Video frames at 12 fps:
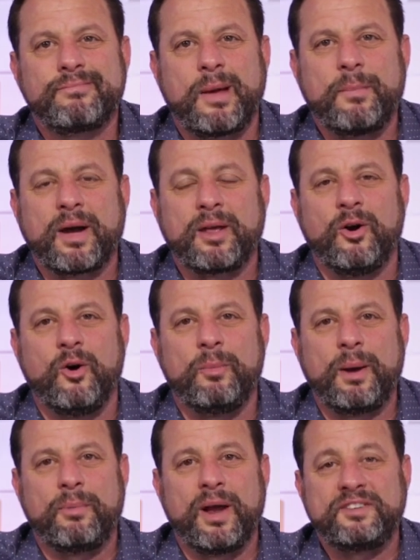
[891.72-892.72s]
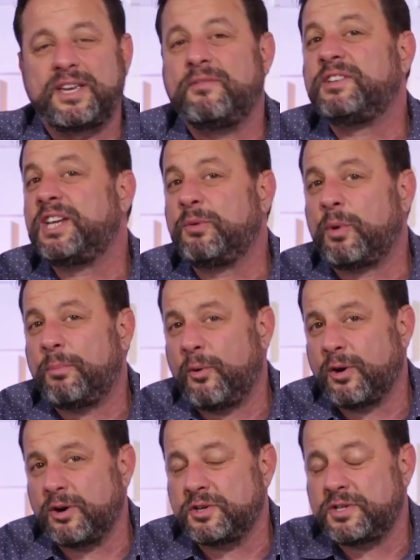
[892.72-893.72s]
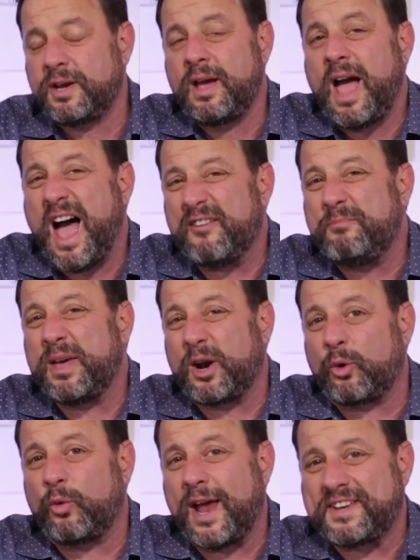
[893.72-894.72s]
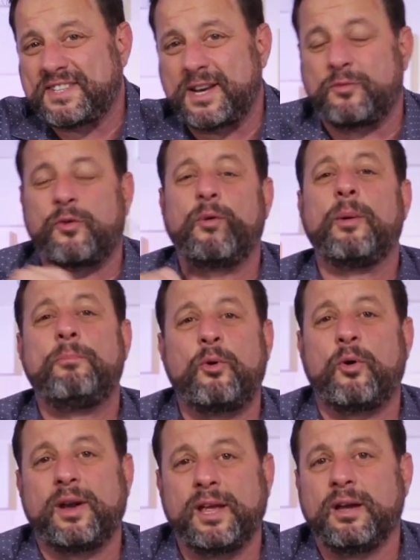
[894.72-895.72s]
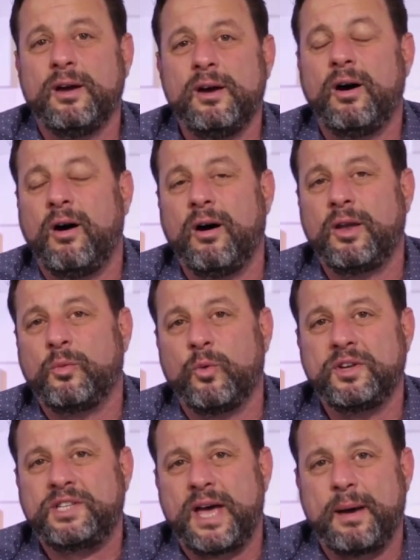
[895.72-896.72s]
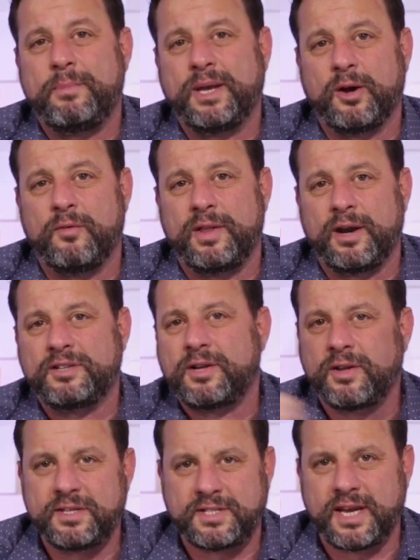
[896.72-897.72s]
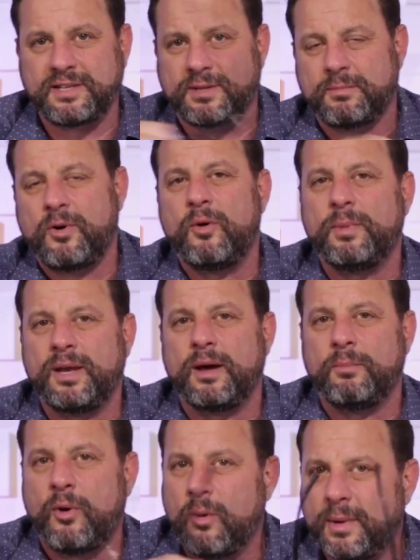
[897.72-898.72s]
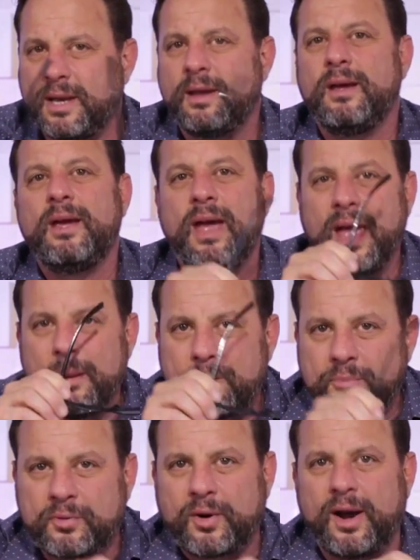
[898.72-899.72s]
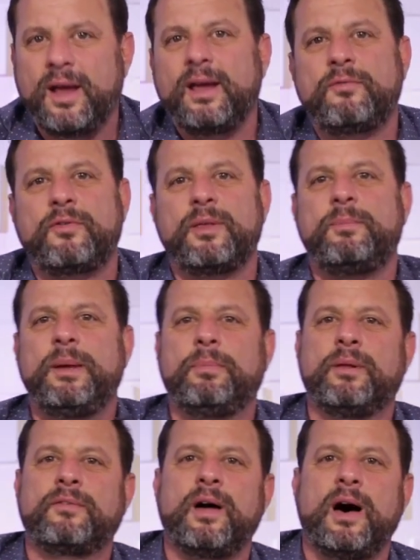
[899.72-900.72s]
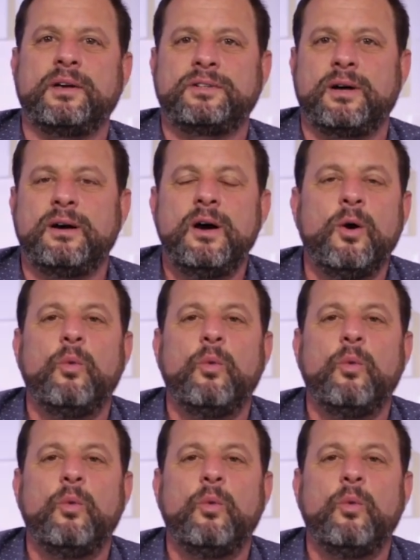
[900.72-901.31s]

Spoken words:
I'm not going to hold my breath. 17 reporters have been arrested for reporting on what's happening over there. So let's take a moment and pray for the people of Gaza.